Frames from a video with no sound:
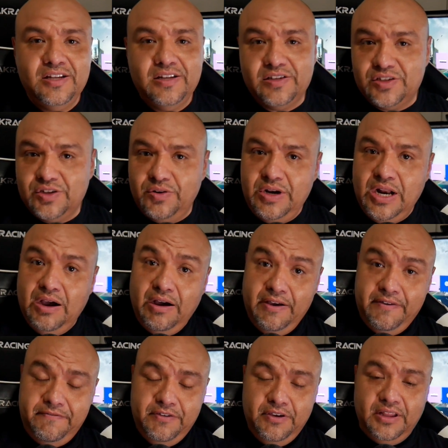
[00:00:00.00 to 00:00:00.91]
So now
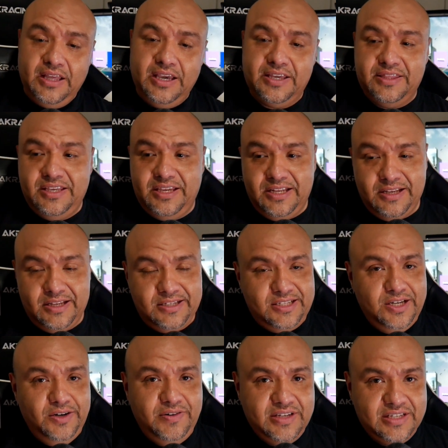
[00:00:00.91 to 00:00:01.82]
I feel like the
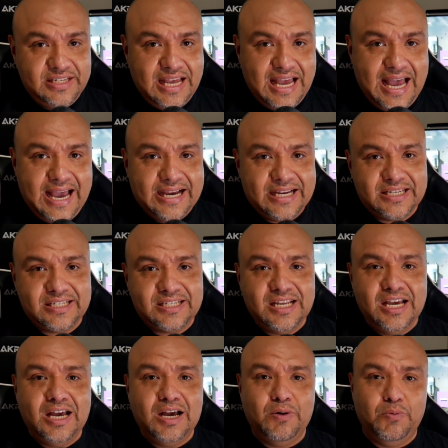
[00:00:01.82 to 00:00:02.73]
Series X
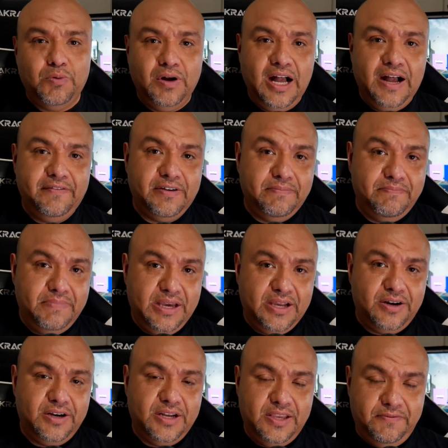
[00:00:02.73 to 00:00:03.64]
will have a
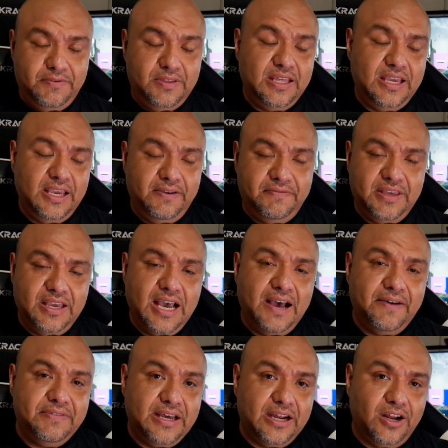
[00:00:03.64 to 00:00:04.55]
better, if they
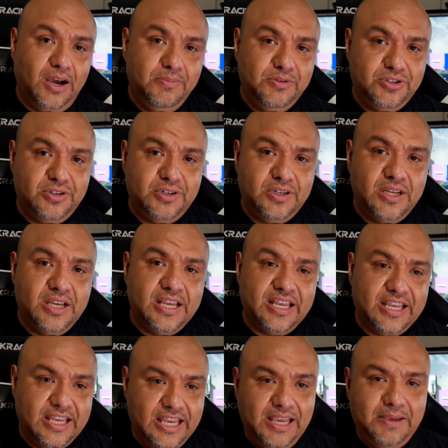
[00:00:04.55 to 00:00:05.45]
have that option,
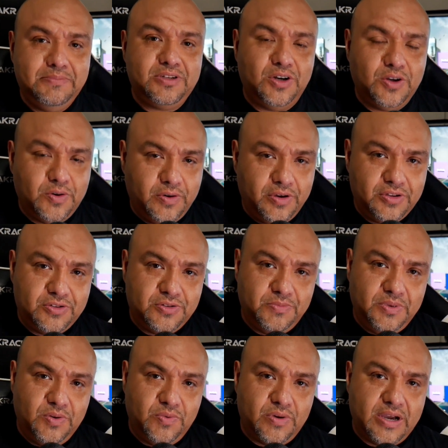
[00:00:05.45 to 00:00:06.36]
games are going to
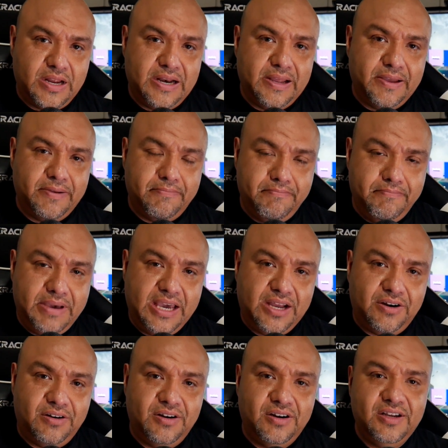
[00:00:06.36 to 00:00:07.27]
be run
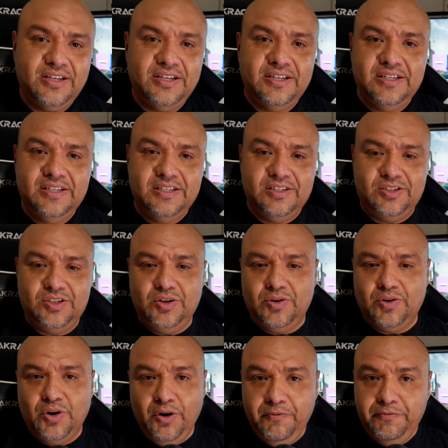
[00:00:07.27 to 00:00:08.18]
better.
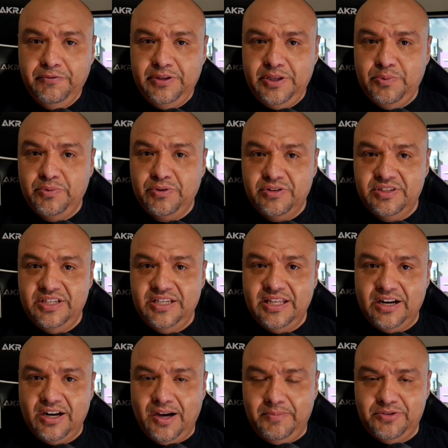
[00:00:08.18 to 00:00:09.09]
So hopefully we'll see
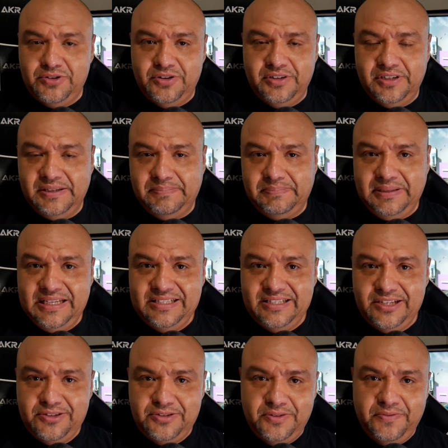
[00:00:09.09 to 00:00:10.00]
that option on the
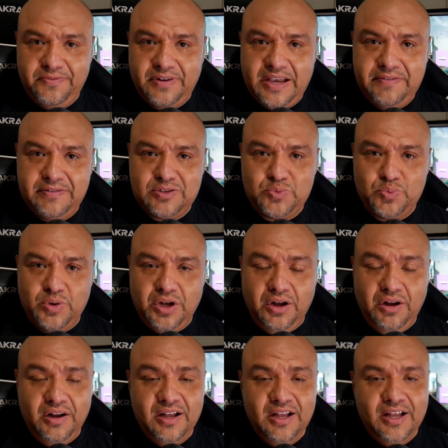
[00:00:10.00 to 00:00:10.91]
PlayStation 5 as
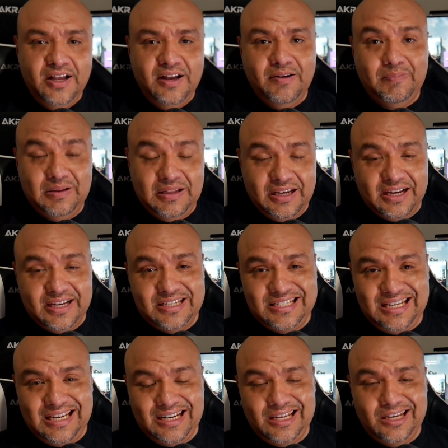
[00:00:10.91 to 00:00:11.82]
well. But like I
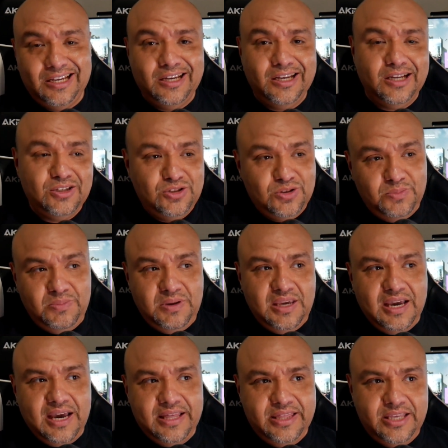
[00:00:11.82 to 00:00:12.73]
said, to
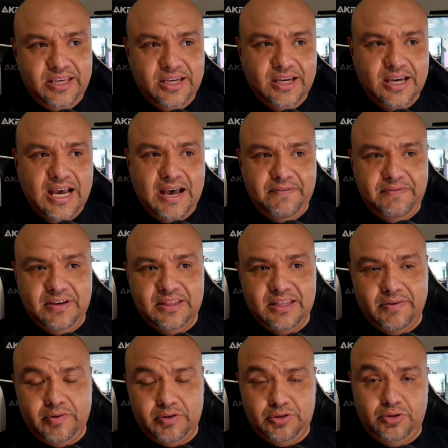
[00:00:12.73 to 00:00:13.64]
me, I think having
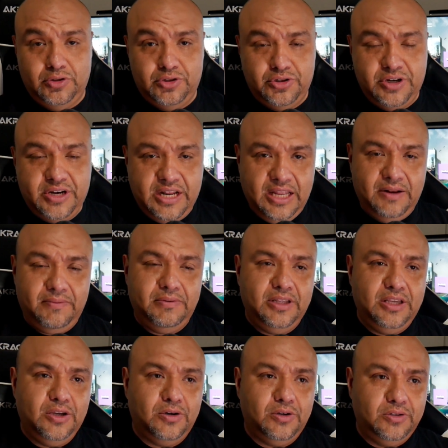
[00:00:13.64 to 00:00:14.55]
that resolution
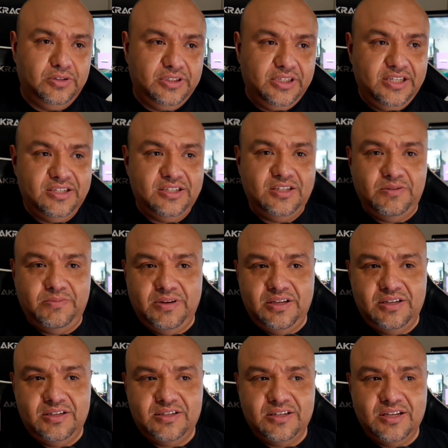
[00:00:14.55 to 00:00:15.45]
natively on these
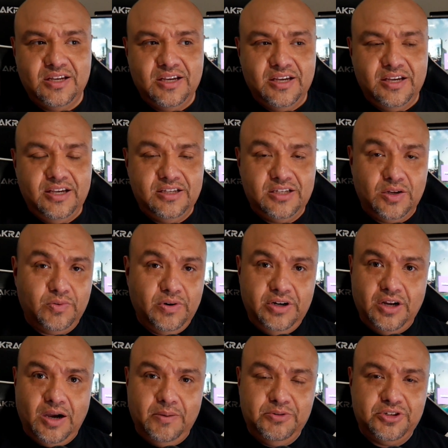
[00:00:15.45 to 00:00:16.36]
TVs is a
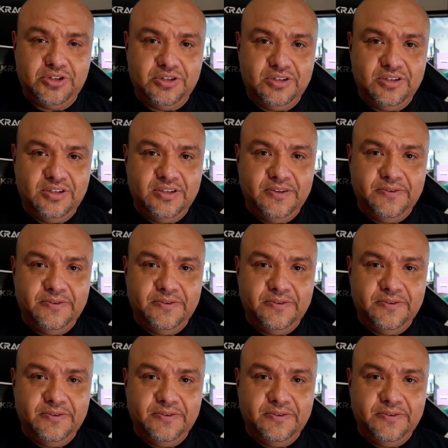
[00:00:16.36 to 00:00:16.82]
great option.